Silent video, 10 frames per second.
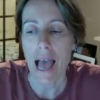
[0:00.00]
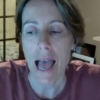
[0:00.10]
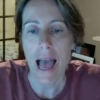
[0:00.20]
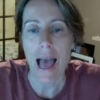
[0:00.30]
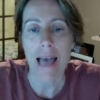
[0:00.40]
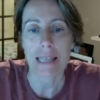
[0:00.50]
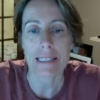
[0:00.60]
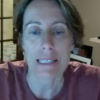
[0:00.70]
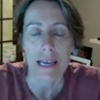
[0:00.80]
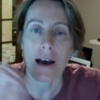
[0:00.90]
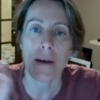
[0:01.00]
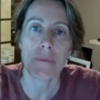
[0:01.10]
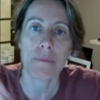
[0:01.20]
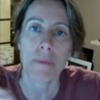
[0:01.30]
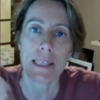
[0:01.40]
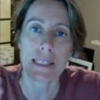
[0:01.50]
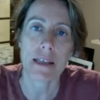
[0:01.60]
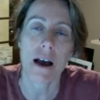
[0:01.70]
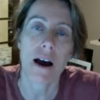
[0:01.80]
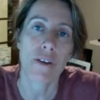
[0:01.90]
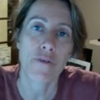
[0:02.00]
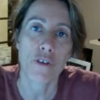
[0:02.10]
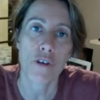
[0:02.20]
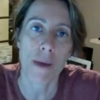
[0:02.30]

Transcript: and makes it hard for